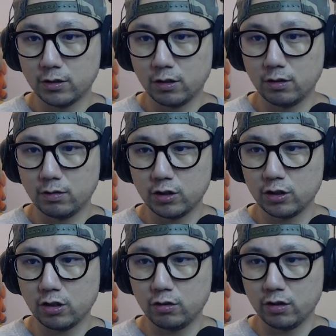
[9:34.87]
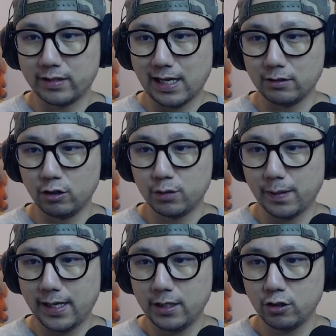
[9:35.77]
So just go to your downloads
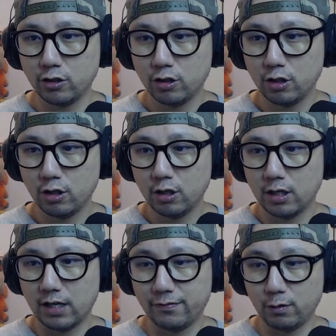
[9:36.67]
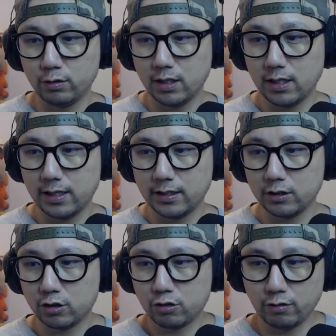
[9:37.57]
page uh, folder and
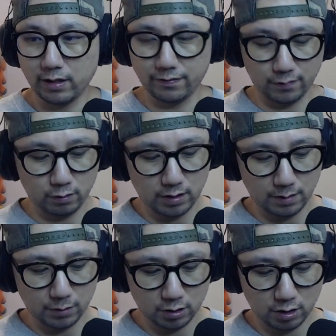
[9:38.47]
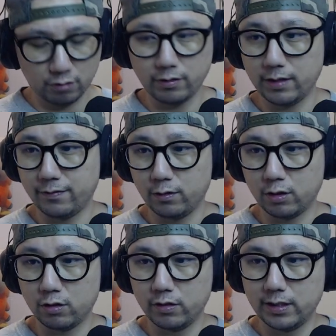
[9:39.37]
then just create a folder. I'm just going to create a folder
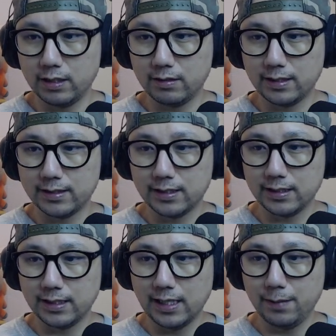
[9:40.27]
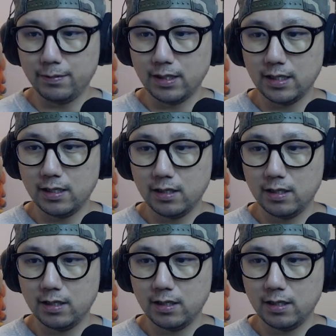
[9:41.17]
called DLSS enabler.